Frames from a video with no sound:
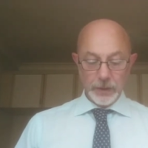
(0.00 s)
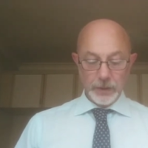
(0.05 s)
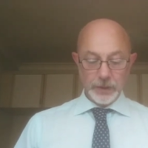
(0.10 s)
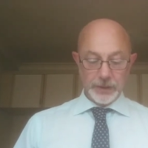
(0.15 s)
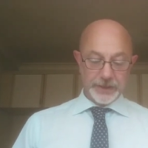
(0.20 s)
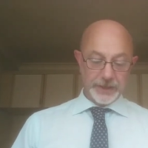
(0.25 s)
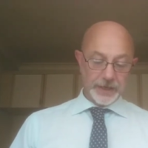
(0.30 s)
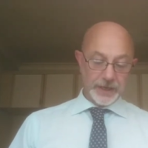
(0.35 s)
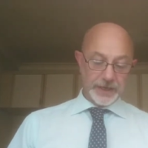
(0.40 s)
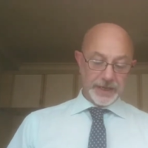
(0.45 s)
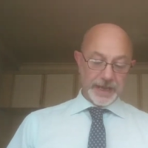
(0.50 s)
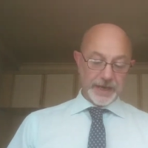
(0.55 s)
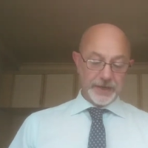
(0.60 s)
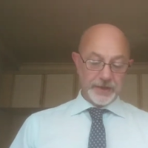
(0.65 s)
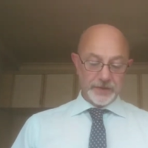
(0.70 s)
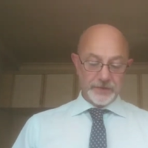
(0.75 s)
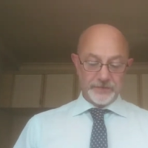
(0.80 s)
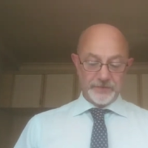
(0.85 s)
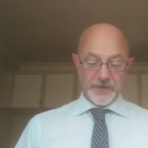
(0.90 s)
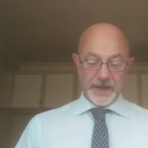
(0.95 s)
Looking again
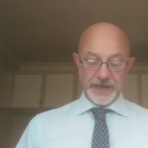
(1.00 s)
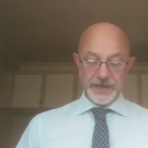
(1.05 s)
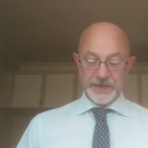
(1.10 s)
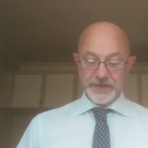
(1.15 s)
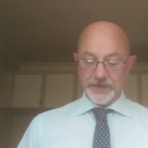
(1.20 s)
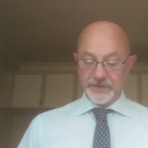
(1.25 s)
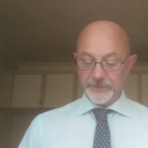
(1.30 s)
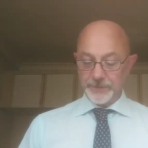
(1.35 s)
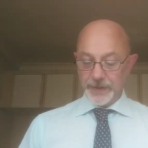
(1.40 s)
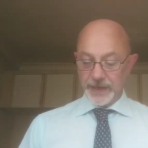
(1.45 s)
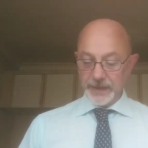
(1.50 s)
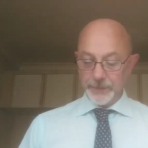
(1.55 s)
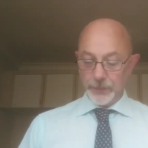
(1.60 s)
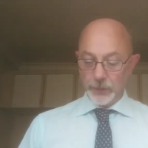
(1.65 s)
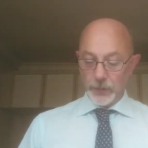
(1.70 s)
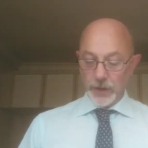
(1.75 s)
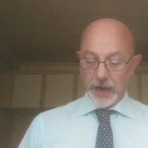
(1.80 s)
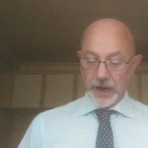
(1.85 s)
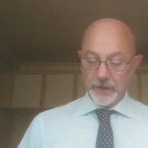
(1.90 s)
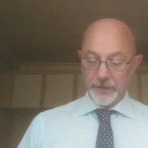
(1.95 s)
at the faces of
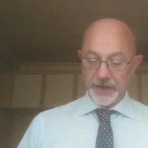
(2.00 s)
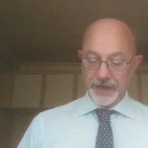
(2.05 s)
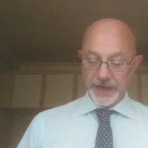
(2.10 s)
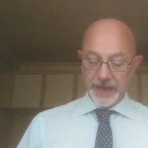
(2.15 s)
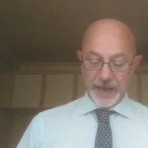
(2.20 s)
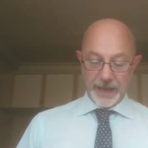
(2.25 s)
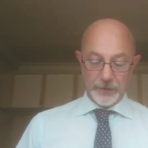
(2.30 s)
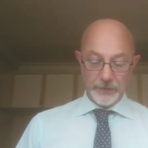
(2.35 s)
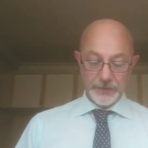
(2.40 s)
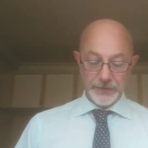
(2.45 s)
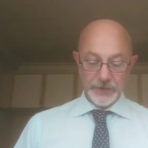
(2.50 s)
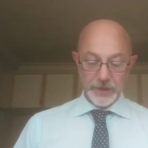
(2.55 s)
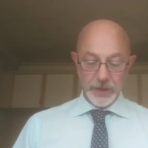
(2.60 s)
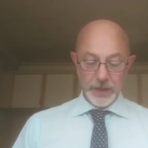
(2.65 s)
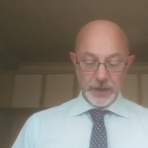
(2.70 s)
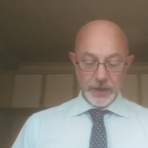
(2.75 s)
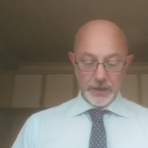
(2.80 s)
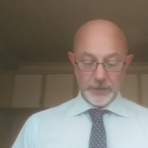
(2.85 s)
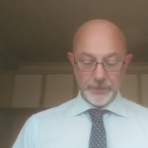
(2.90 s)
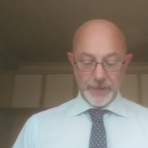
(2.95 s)
people hurrying out
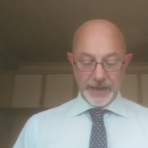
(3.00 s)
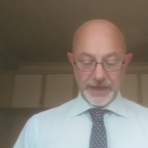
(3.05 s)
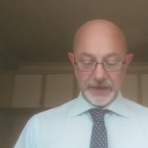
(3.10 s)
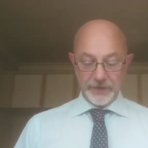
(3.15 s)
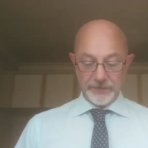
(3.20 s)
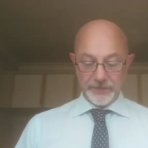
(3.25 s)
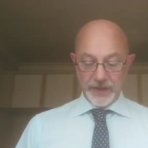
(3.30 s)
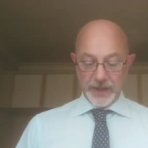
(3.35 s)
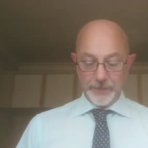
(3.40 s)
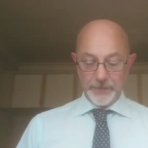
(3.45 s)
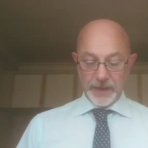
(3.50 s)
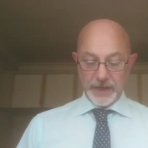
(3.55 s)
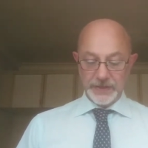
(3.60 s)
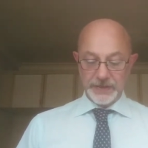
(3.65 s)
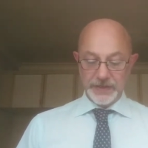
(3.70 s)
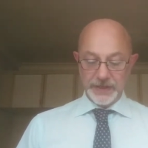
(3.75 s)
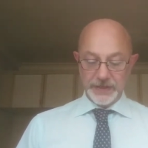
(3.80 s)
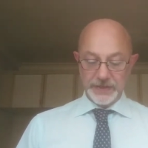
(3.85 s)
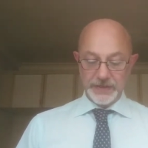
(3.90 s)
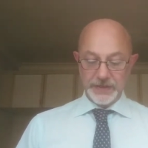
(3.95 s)
and making for their
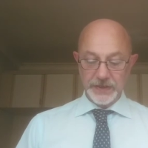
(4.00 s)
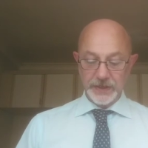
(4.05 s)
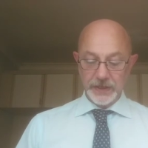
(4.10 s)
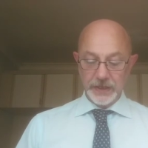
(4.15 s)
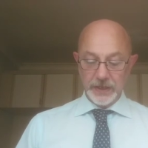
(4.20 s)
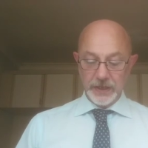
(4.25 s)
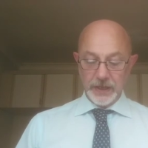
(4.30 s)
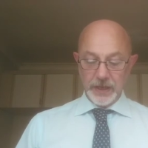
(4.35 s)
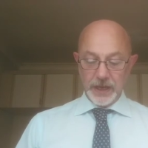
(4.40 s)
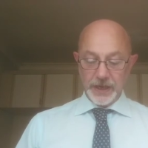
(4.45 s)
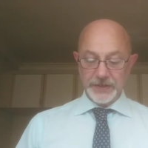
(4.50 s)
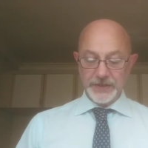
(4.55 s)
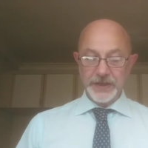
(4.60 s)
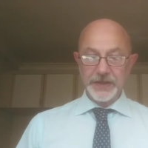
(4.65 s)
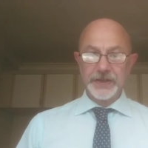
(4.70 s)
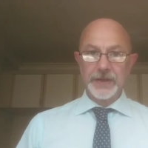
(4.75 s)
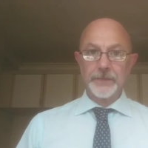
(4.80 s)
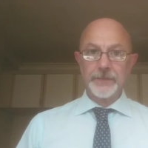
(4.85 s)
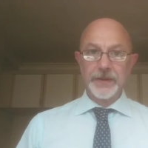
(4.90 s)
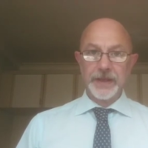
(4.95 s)
buses, I
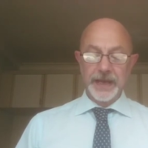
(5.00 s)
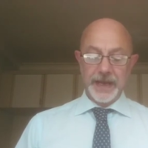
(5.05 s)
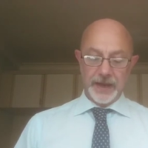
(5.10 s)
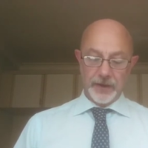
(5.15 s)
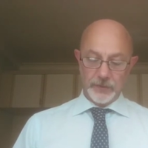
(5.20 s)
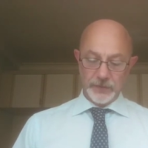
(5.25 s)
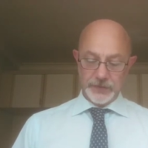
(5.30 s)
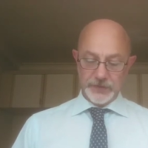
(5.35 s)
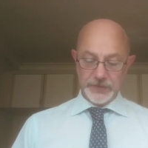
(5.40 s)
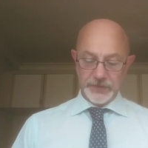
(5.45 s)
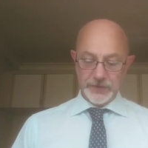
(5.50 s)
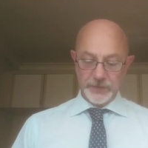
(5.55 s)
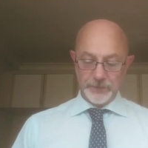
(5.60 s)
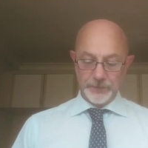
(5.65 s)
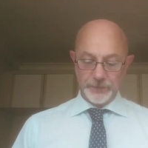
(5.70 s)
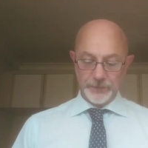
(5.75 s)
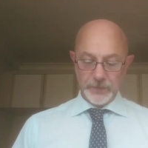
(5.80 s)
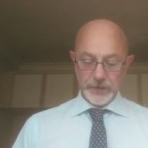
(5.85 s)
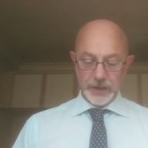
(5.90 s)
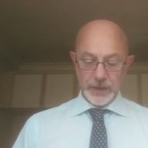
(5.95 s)
see something else.
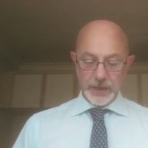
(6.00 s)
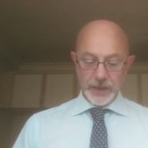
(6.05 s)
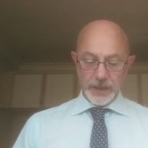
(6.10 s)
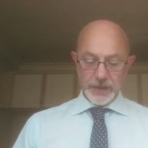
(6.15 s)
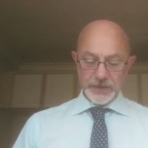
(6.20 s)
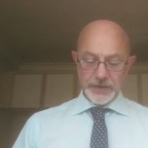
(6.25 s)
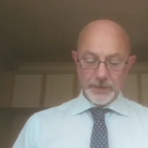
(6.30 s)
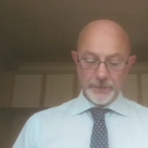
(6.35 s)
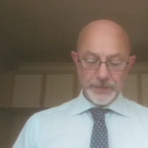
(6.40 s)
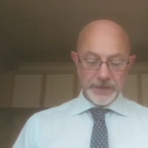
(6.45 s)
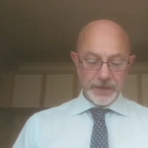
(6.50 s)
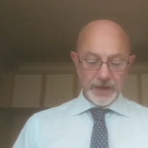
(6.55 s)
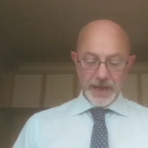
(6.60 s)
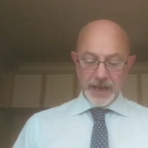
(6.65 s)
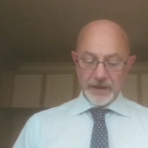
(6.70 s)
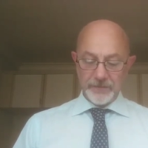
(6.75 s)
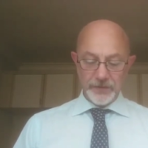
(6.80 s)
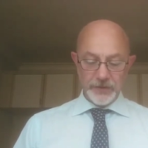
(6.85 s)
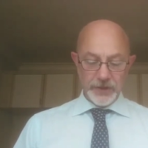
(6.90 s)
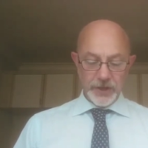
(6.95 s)
Something I
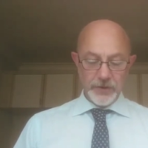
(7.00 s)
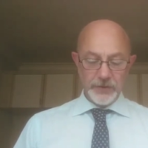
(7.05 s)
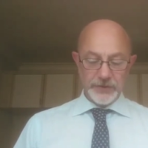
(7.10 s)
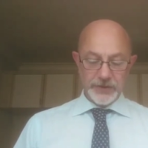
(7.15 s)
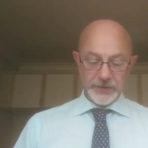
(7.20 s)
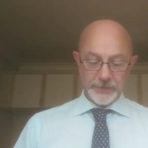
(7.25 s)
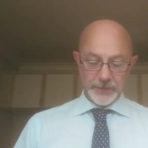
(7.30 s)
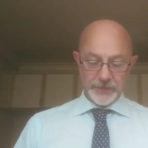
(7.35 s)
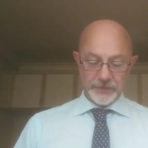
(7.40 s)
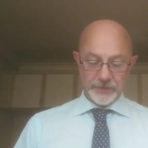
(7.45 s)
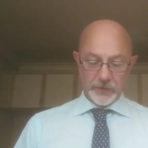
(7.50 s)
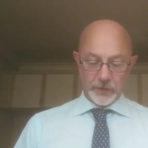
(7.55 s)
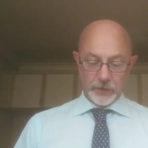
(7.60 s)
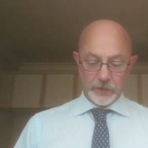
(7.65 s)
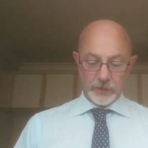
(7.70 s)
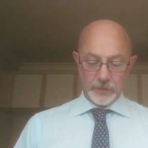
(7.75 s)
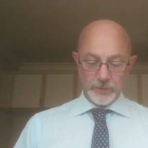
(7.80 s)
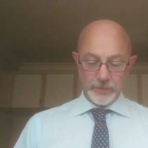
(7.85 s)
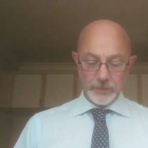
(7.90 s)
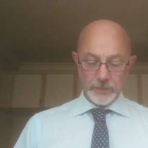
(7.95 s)
haven't noticed
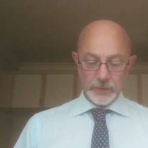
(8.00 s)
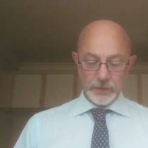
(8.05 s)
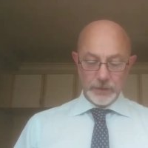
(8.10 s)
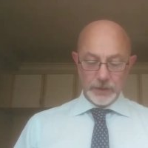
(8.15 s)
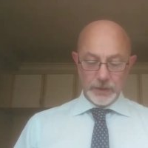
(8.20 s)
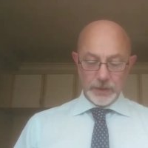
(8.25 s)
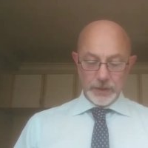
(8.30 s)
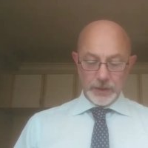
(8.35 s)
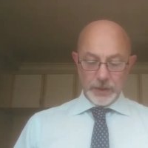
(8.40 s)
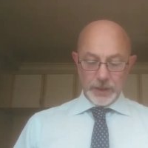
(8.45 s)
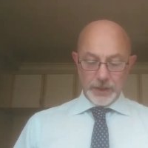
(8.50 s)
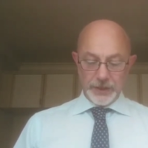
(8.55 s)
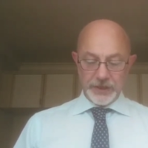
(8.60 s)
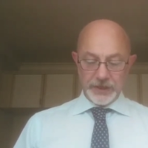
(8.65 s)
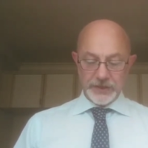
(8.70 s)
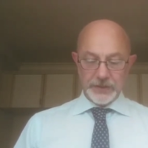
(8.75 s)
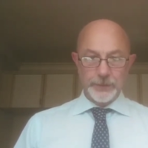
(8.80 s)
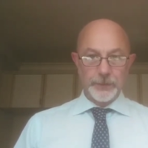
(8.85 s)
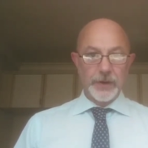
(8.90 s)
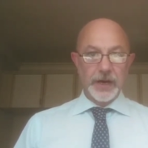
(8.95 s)
before. An
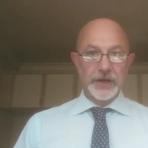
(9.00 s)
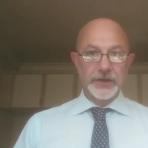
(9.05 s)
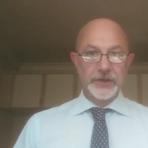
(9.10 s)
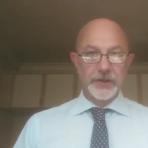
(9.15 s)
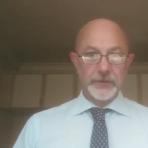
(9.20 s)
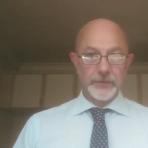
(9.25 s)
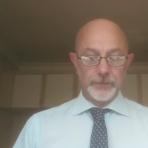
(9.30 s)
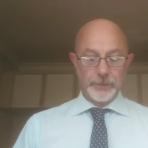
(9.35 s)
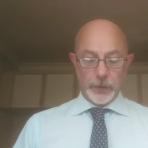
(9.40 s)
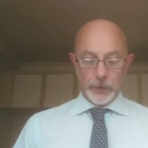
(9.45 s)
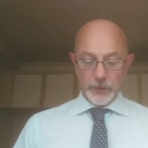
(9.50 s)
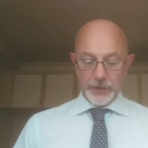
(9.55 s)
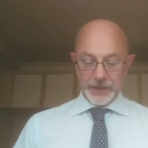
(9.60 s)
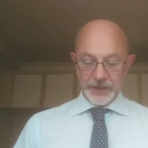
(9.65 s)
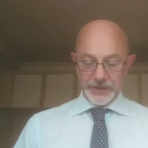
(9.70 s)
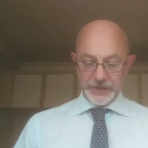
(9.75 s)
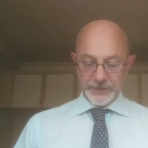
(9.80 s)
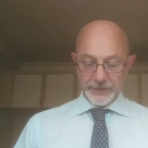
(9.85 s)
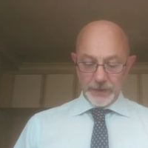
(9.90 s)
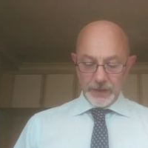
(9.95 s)
expression
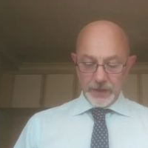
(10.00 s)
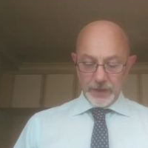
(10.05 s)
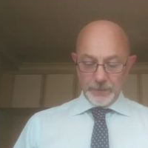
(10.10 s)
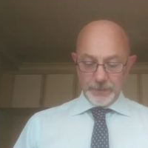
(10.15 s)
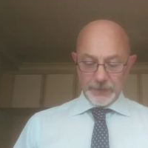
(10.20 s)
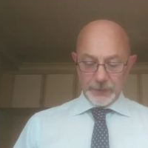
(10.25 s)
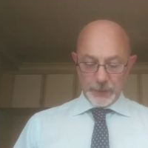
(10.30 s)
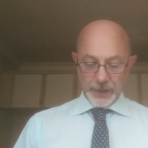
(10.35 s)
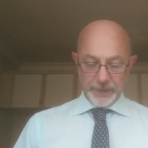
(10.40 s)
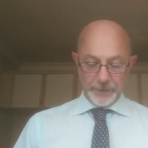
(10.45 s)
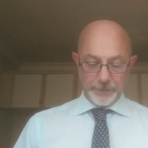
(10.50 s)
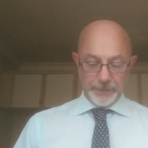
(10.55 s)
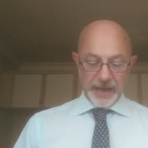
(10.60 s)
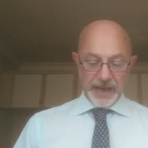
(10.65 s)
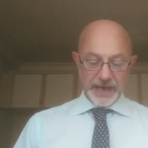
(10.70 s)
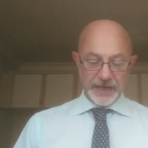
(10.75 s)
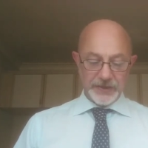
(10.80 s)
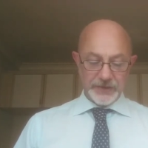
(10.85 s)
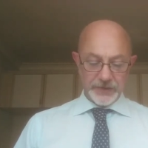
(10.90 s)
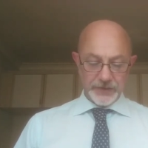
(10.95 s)
poised between
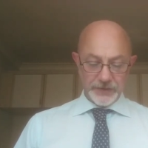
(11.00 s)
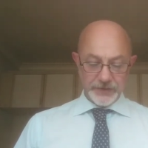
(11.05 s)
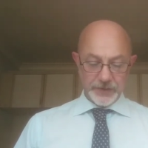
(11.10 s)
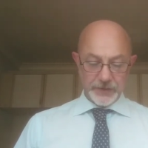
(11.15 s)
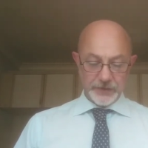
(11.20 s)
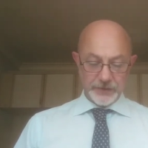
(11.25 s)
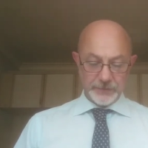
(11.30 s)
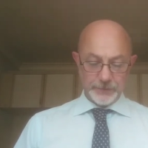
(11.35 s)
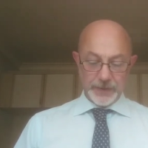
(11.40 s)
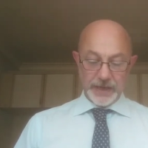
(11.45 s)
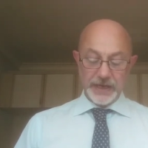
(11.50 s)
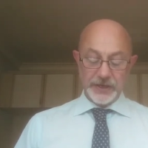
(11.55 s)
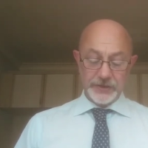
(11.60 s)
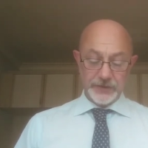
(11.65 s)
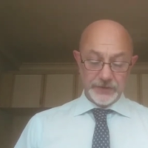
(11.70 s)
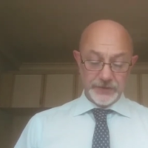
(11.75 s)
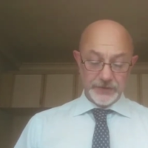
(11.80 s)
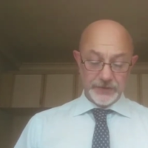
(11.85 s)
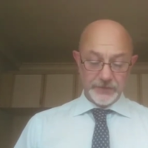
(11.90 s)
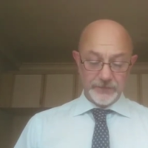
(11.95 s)
patient,
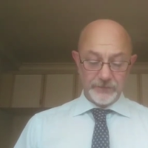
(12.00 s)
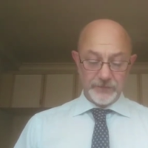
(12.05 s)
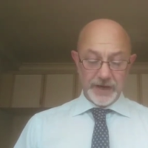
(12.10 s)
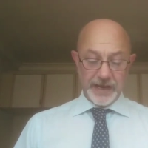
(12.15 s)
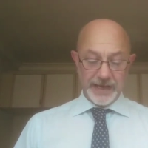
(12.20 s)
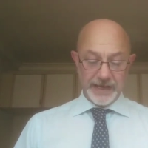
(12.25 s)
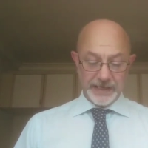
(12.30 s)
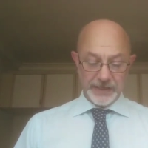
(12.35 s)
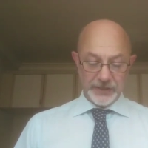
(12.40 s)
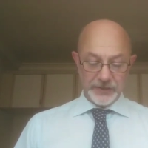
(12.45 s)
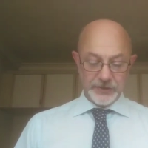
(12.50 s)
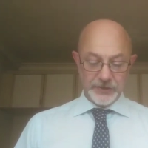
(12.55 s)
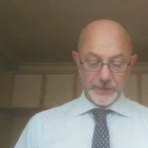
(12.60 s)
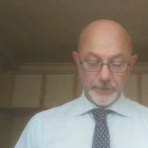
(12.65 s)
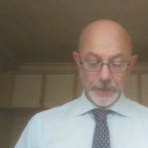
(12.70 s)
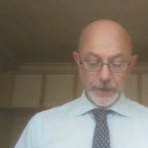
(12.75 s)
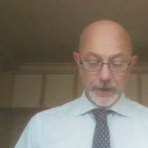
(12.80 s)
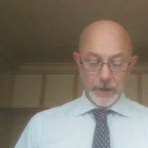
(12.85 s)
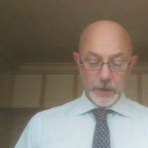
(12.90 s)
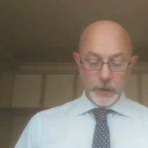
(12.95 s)
patience and
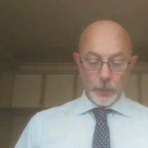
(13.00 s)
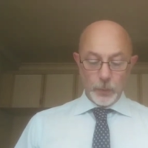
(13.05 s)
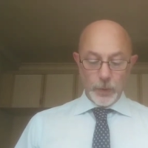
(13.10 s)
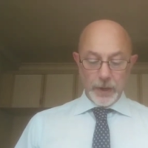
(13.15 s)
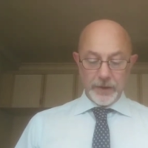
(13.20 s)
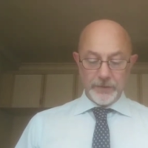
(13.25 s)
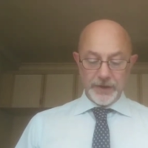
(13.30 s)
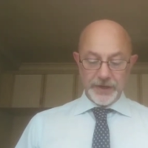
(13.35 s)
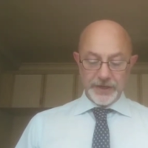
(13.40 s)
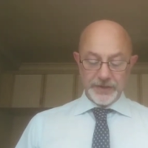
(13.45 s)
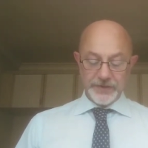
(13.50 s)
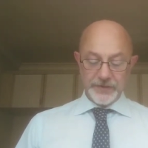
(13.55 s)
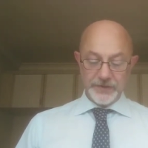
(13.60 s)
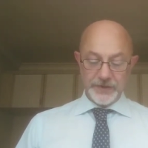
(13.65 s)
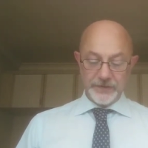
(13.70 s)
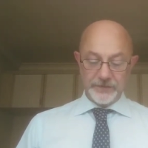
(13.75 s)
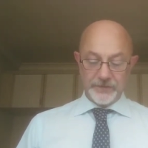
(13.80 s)
rage, weariness and